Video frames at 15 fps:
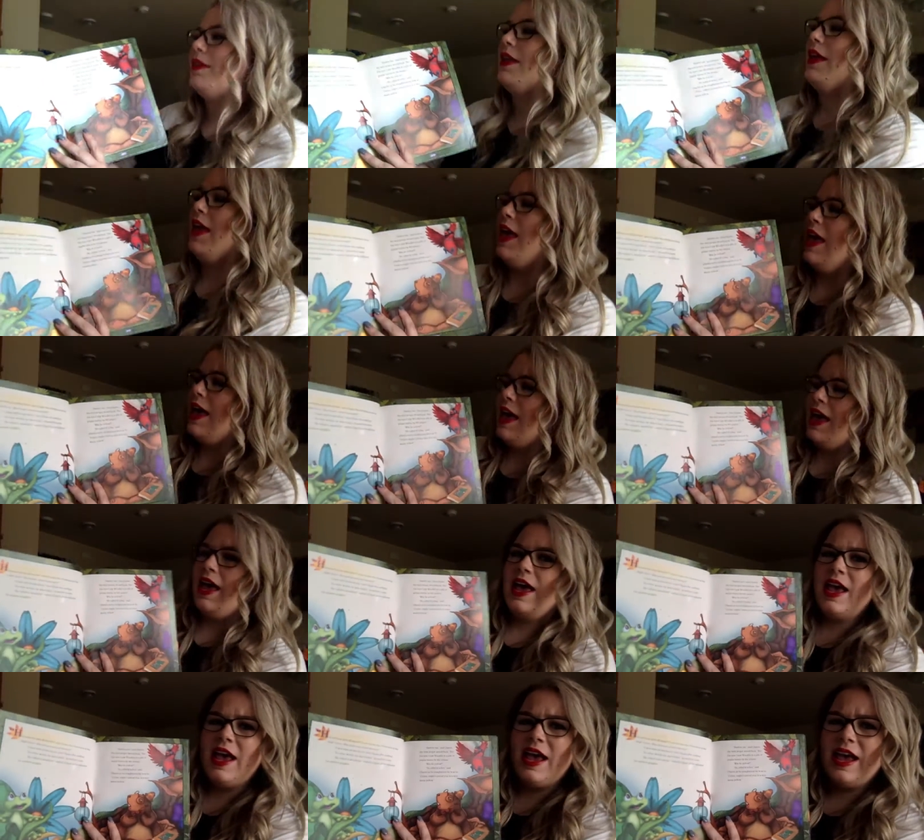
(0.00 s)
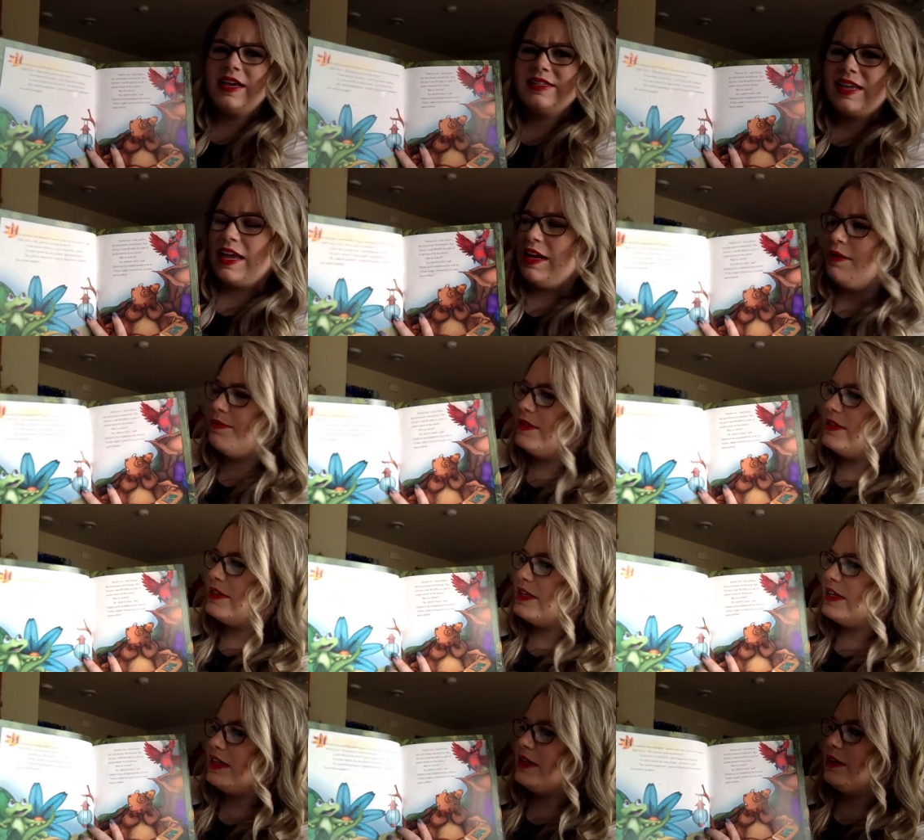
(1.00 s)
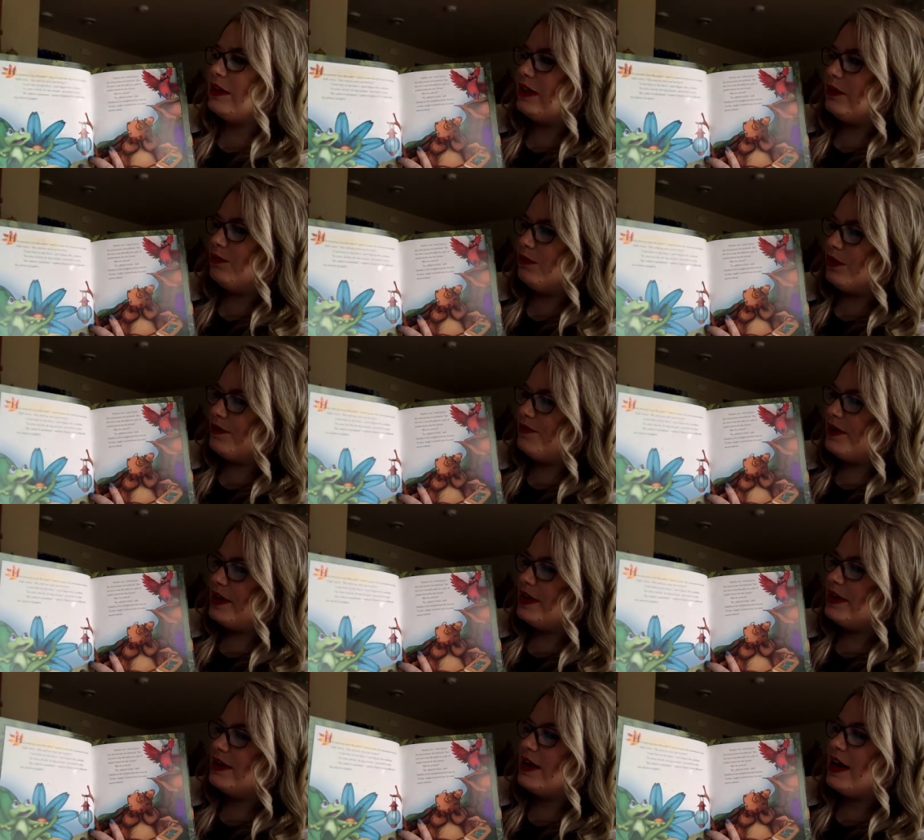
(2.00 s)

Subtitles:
Has anyone seen Woodfin?